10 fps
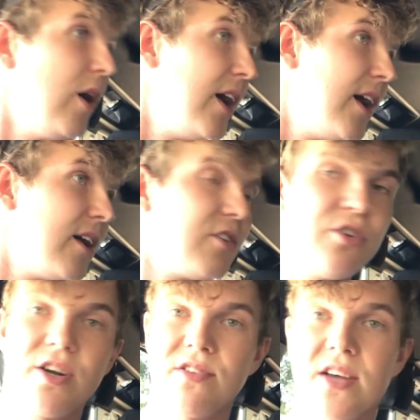where
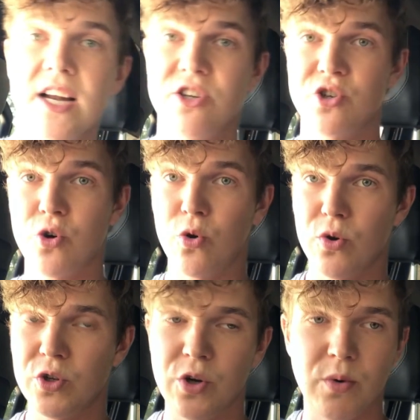you're not entirely
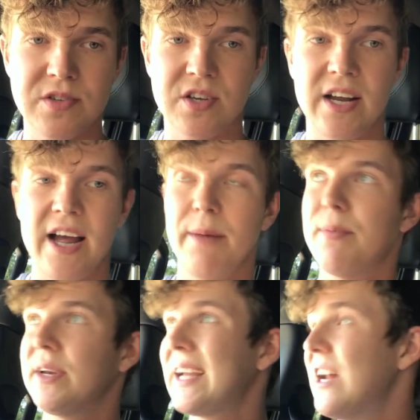sure, you know, what's going to
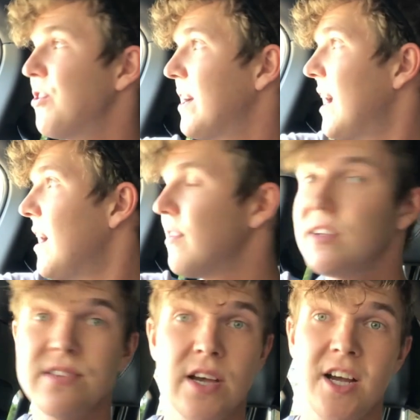happen. Can you get out of
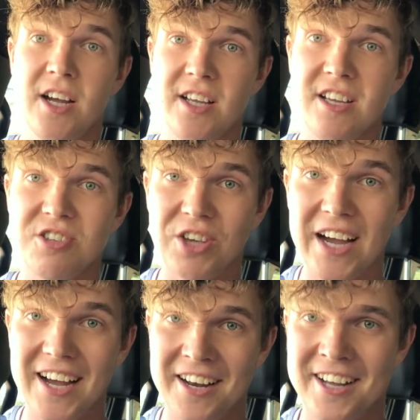it? Yes, you
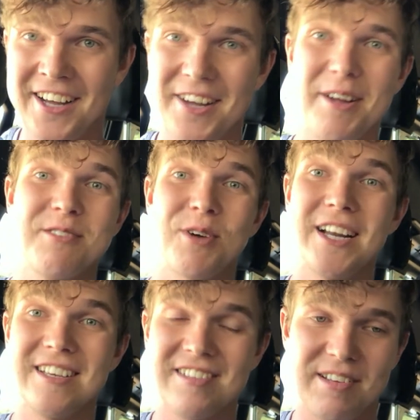can. It's
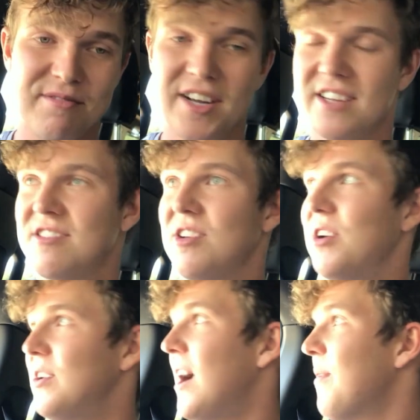quite easy, in fact.
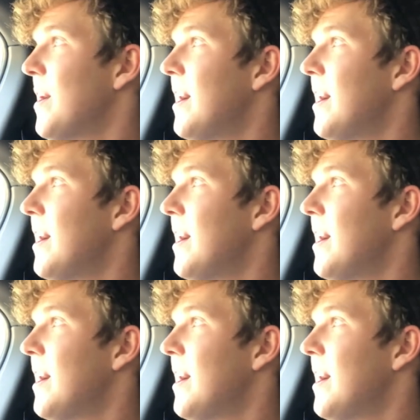So yeah,